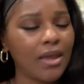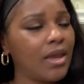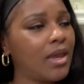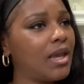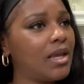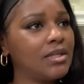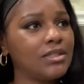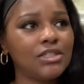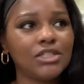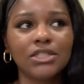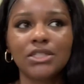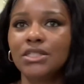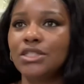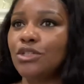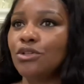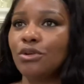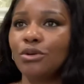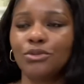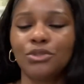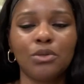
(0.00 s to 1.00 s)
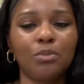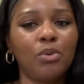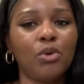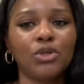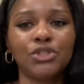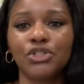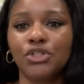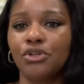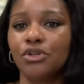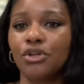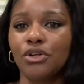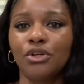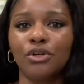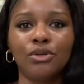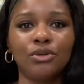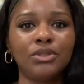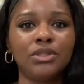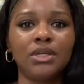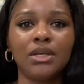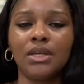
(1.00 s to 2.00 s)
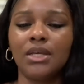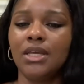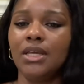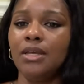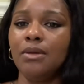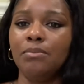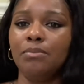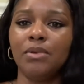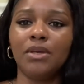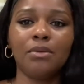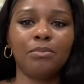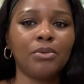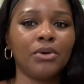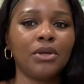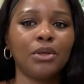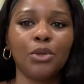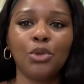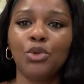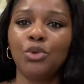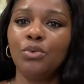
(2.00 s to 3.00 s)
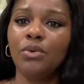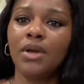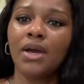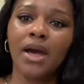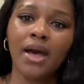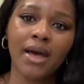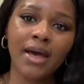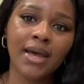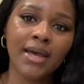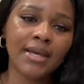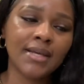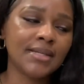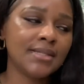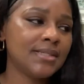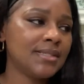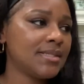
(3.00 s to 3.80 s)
and just, you know, support your girl to keep bringing you guys